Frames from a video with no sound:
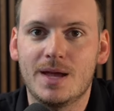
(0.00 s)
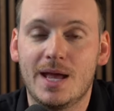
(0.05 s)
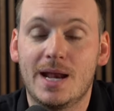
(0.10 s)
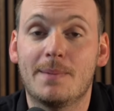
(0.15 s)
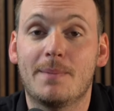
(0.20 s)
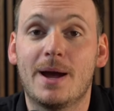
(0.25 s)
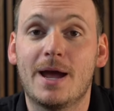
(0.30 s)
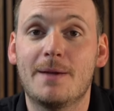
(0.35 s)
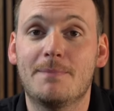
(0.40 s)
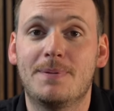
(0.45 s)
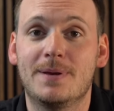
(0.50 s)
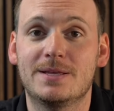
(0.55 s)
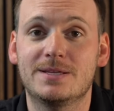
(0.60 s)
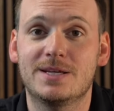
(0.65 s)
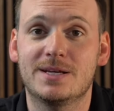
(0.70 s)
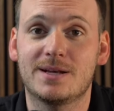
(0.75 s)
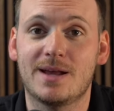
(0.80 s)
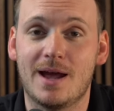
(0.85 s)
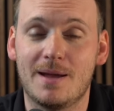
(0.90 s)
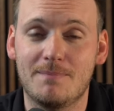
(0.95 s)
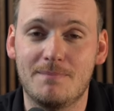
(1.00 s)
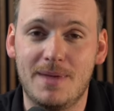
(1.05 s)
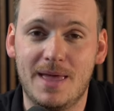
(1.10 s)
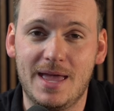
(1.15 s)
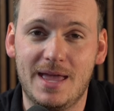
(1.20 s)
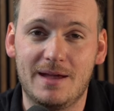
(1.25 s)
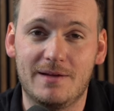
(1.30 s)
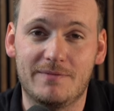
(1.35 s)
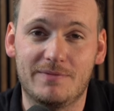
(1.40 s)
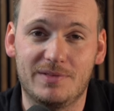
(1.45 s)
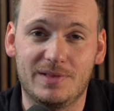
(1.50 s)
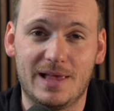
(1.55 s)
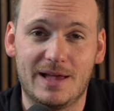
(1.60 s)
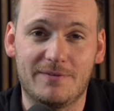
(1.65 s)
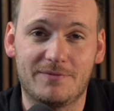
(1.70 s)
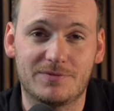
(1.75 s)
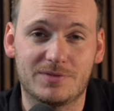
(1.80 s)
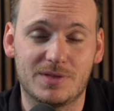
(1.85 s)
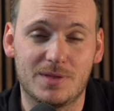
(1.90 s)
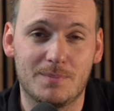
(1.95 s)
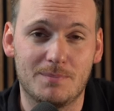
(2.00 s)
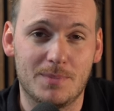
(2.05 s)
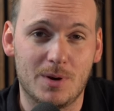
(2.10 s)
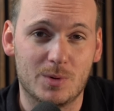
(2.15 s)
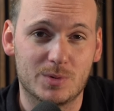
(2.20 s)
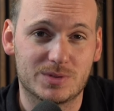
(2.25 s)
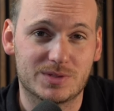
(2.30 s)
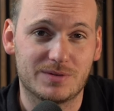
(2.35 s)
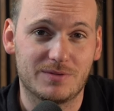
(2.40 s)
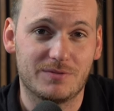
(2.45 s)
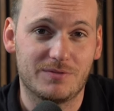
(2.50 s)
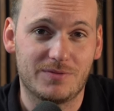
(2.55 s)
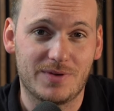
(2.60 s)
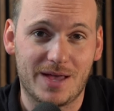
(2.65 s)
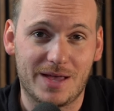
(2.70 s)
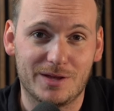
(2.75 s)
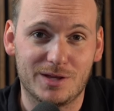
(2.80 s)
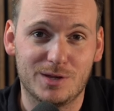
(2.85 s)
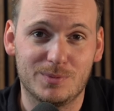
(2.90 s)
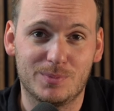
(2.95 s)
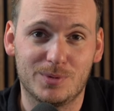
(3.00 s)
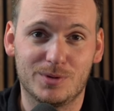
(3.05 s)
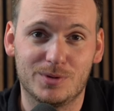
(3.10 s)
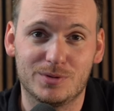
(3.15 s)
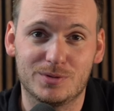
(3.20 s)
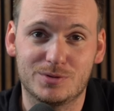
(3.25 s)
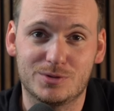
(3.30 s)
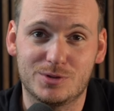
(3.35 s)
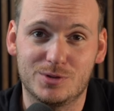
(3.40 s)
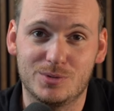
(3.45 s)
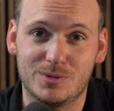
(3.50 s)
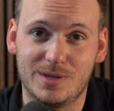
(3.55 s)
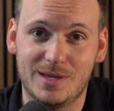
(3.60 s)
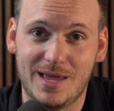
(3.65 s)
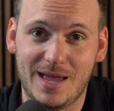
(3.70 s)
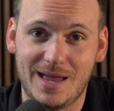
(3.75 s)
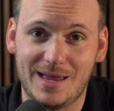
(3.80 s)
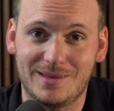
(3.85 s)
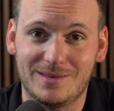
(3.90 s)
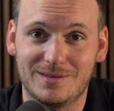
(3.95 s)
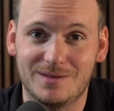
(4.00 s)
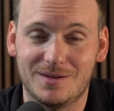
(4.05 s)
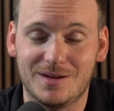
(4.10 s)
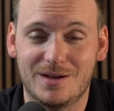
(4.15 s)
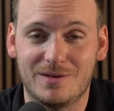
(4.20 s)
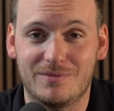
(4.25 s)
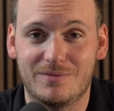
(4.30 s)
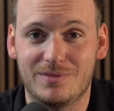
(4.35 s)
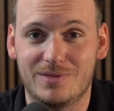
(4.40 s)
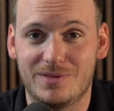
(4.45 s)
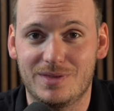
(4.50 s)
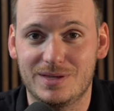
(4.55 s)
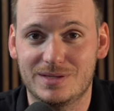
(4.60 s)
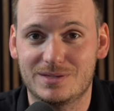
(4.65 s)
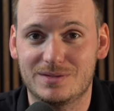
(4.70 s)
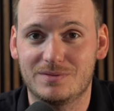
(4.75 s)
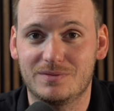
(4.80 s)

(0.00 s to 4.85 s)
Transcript: And in my opinion, I may have left the most valuable to the end of this